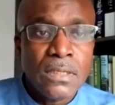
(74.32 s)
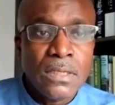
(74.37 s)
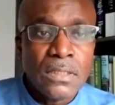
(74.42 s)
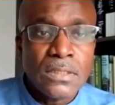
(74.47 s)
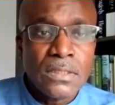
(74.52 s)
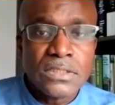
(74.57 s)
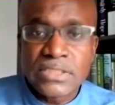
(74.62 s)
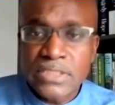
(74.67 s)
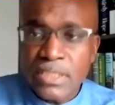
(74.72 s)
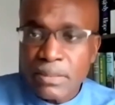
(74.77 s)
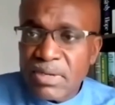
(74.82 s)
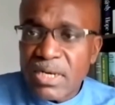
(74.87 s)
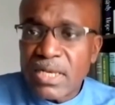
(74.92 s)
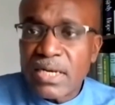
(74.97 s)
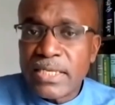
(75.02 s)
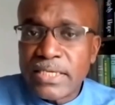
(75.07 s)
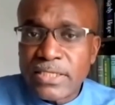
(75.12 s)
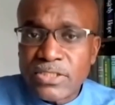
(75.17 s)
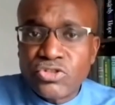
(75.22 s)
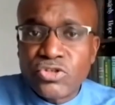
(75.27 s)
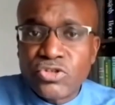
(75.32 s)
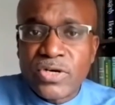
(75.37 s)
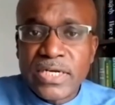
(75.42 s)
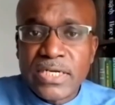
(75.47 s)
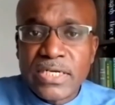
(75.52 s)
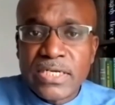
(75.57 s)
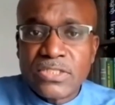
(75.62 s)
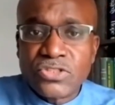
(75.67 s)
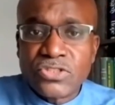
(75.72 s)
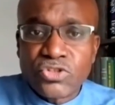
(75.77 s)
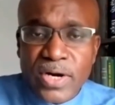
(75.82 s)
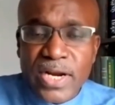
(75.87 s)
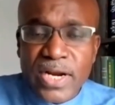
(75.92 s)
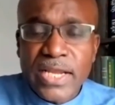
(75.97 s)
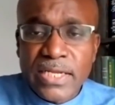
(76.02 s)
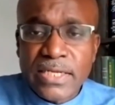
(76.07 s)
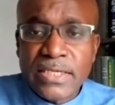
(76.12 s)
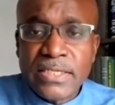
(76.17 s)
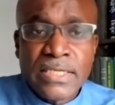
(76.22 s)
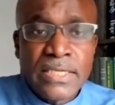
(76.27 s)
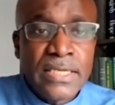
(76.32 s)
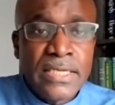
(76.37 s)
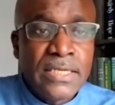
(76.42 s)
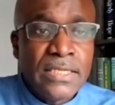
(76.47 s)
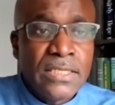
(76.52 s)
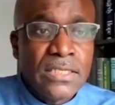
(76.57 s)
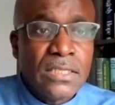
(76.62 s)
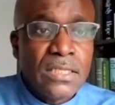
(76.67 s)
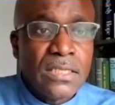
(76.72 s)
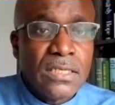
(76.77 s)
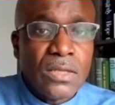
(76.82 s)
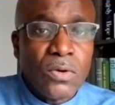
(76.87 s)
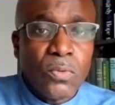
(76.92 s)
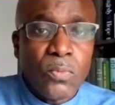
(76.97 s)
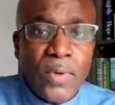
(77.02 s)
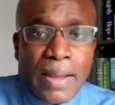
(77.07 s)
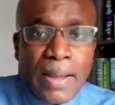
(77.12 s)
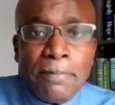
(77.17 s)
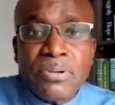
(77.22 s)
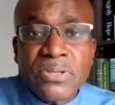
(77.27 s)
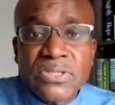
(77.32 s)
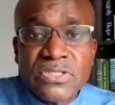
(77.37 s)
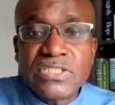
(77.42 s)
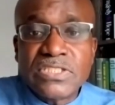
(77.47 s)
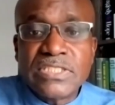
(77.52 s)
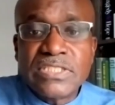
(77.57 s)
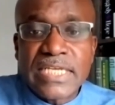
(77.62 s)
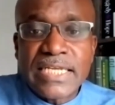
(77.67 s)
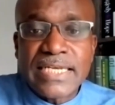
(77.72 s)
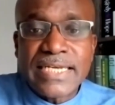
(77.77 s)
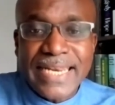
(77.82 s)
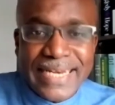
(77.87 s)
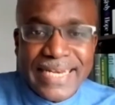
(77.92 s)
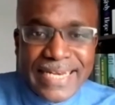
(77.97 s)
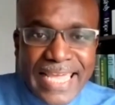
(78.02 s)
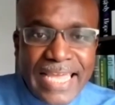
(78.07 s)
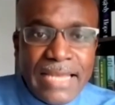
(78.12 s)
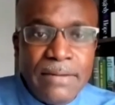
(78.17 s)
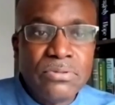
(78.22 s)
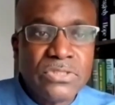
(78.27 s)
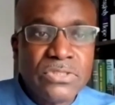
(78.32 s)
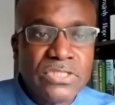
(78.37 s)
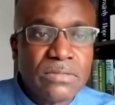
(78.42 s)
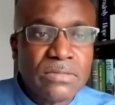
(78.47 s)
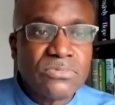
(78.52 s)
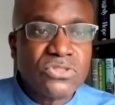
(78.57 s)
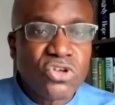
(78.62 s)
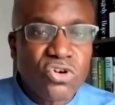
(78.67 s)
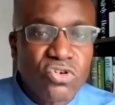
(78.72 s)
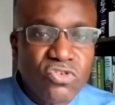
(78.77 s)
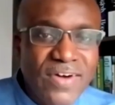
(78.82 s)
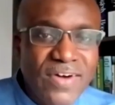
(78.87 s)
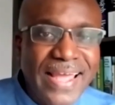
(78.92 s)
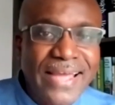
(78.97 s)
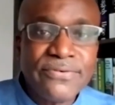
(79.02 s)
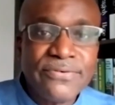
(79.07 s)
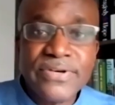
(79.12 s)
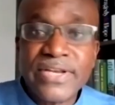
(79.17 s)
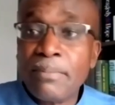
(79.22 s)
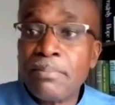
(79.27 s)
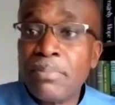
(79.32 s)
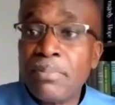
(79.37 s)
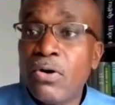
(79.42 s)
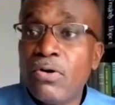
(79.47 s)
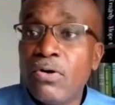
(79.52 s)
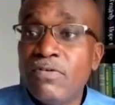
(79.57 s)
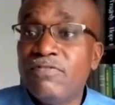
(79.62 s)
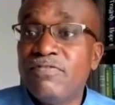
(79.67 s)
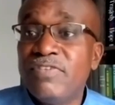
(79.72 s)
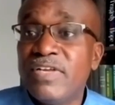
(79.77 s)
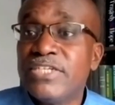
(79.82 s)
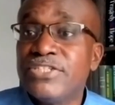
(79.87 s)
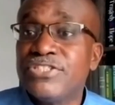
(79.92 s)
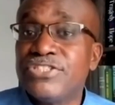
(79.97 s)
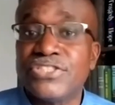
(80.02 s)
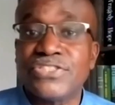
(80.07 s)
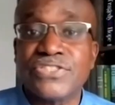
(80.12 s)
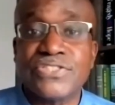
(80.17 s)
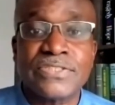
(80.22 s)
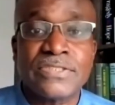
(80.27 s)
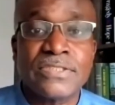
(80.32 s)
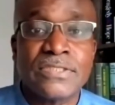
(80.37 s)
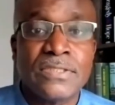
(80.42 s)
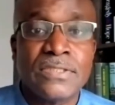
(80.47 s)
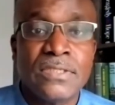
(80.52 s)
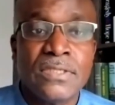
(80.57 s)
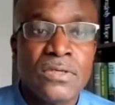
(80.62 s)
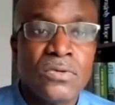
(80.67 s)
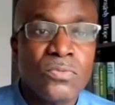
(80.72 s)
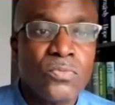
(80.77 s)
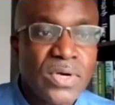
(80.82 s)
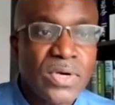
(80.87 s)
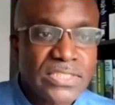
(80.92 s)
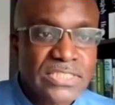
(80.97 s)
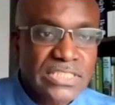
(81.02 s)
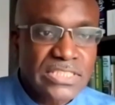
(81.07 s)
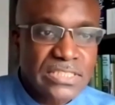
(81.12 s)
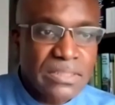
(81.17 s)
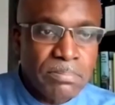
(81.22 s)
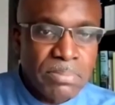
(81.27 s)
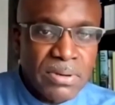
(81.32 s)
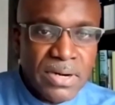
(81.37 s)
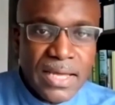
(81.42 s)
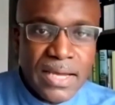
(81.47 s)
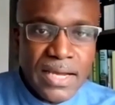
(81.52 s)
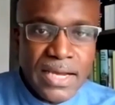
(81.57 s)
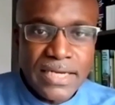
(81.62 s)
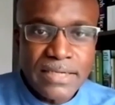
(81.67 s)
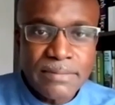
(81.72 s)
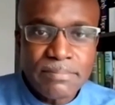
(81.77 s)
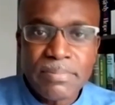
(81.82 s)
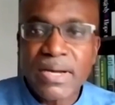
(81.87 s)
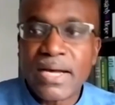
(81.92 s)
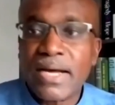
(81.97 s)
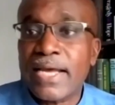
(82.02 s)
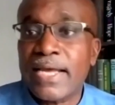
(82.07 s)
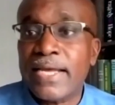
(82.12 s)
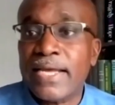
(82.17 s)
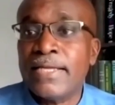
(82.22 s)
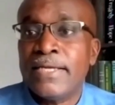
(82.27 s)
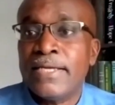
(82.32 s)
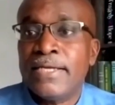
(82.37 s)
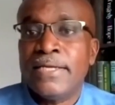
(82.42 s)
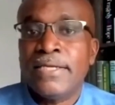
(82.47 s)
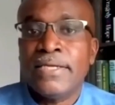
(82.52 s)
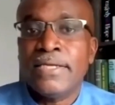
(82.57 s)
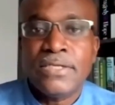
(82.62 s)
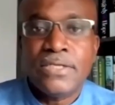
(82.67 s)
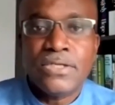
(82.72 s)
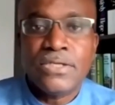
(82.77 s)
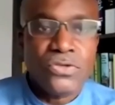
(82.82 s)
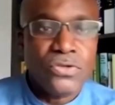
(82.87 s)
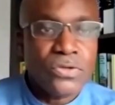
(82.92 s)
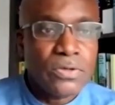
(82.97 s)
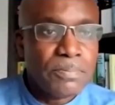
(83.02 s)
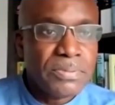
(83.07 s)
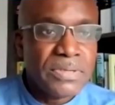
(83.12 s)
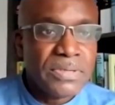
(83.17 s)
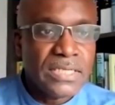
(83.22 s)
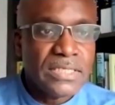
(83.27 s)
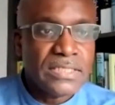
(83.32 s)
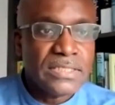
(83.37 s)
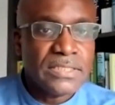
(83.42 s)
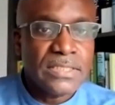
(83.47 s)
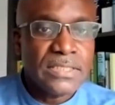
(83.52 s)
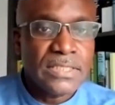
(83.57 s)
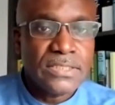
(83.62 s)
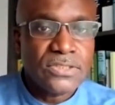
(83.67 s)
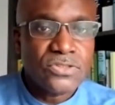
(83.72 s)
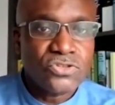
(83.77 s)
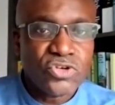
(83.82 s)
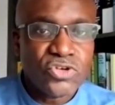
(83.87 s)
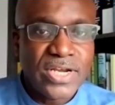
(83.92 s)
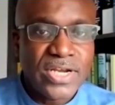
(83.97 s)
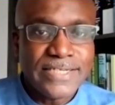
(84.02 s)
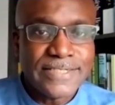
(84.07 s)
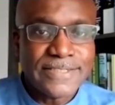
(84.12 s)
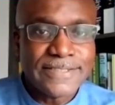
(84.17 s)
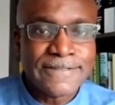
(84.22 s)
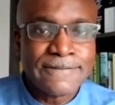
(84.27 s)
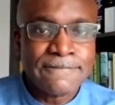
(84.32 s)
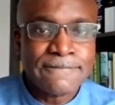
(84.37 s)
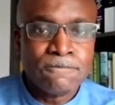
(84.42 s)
Similarly, during the trade, the weapons that enabled them to round up whole villages were supplied by the European traders